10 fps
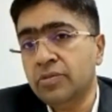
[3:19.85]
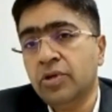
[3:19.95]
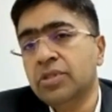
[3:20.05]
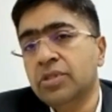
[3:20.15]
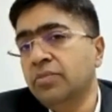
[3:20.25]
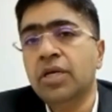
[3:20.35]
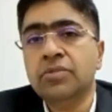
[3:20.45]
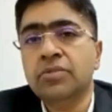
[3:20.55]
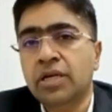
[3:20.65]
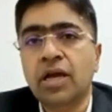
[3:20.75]
because sometimes
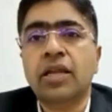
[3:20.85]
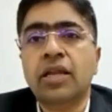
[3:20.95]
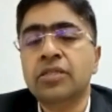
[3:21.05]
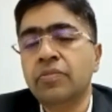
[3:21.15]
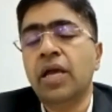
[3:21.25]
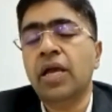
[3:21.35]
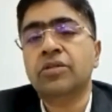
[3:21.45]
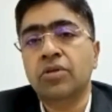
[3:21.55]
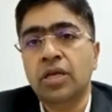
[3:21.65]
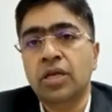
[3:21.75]
the dry runs may
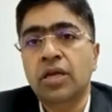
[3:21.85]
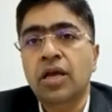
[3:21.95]
actually